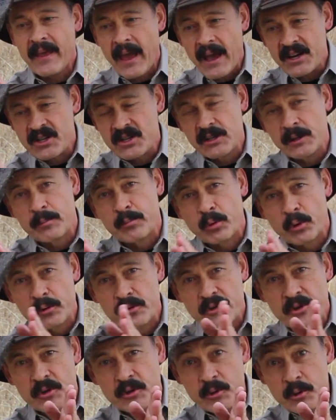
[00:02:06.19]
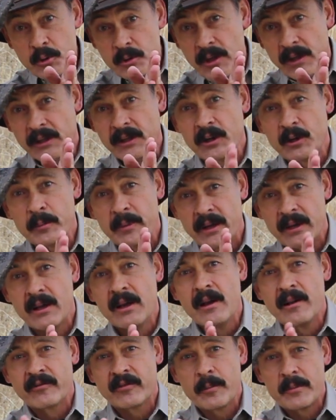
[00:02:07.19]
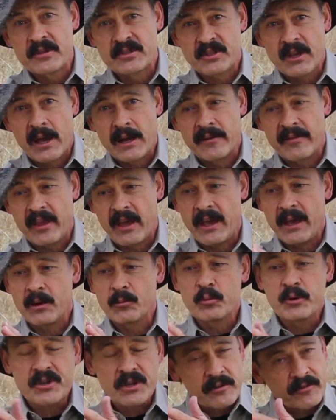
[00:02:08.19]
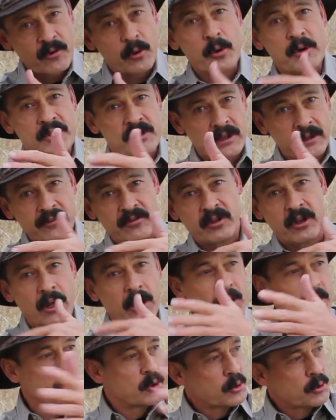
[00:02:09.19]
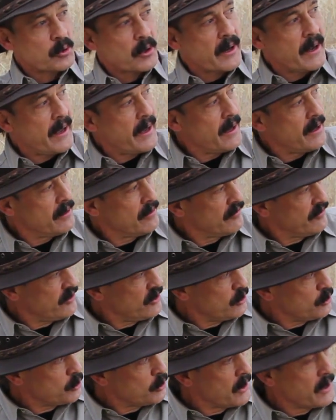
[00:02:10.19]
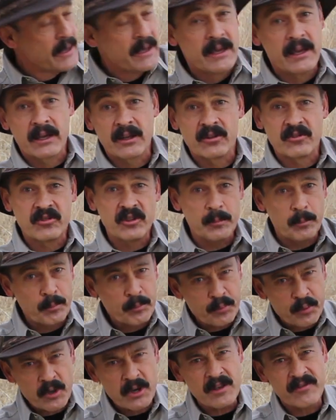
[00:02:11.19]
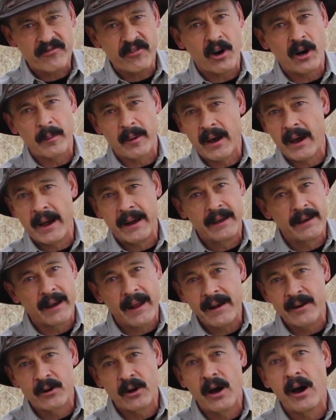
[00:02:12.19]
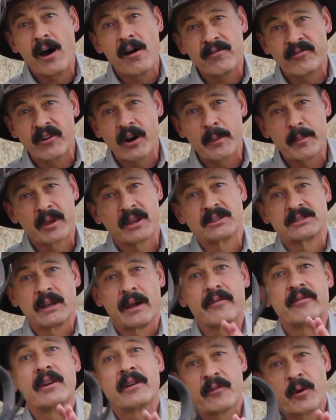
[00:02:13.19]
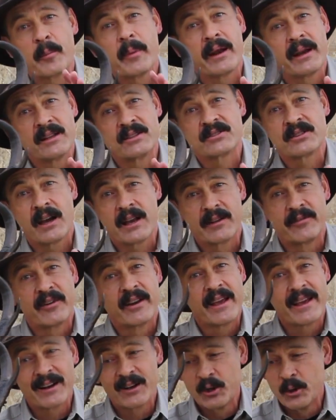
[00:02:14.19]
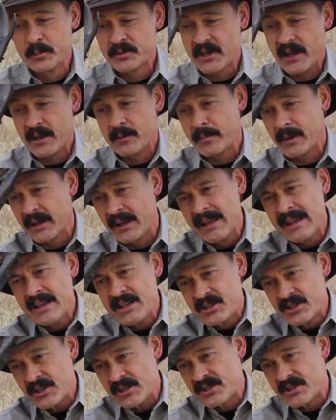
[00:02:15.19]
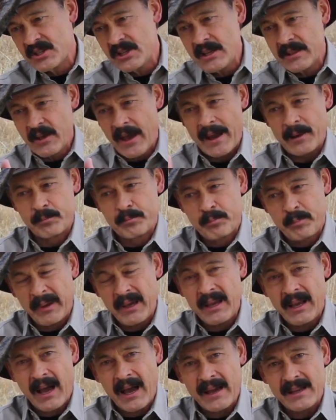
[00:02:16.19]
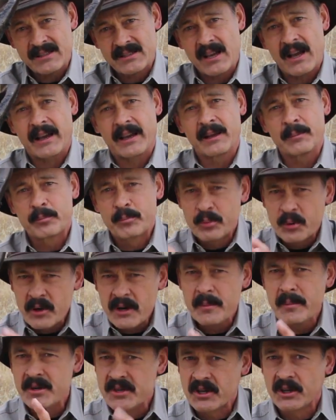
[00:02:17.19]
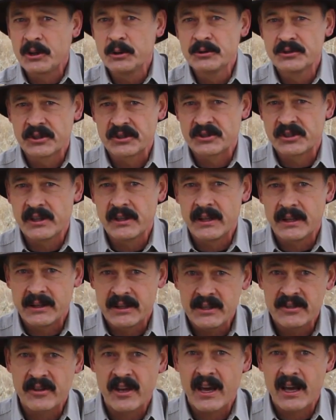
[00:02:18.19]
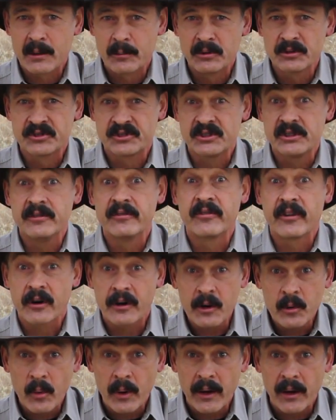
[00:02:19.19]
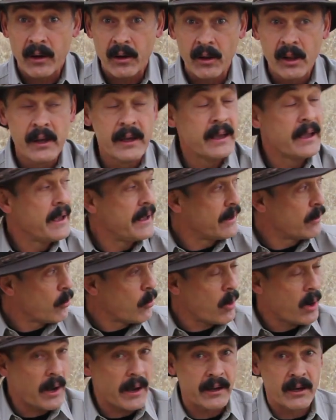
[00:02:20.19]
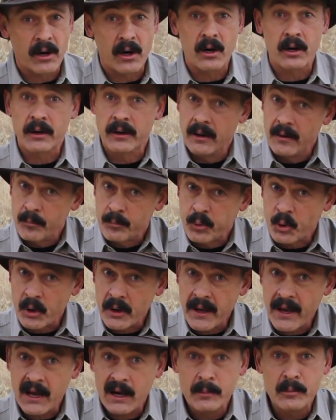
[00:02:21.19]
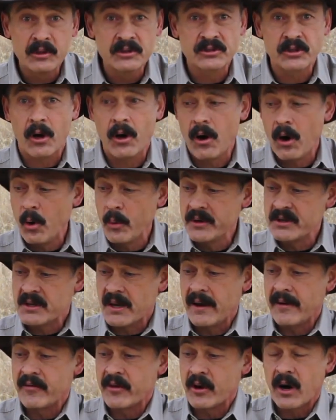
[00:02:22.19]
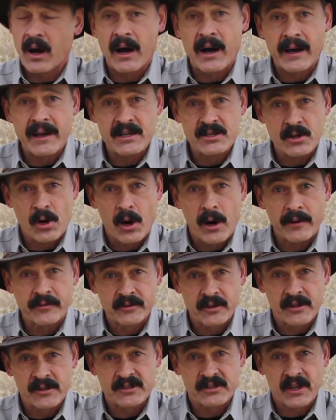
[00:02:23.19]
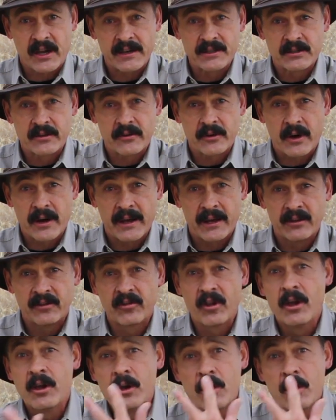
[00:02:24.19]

They actually protrude a little bit from the side of the head, which of course gives it a grand view. You can see pretty far behind it. I don't know how far because I've never been inside of an antelope's head, but just seeing that big eye socket pretty much clues us in that these animals see very well in a wide arc. Prey animals always have their eyes off to the sides of their heads.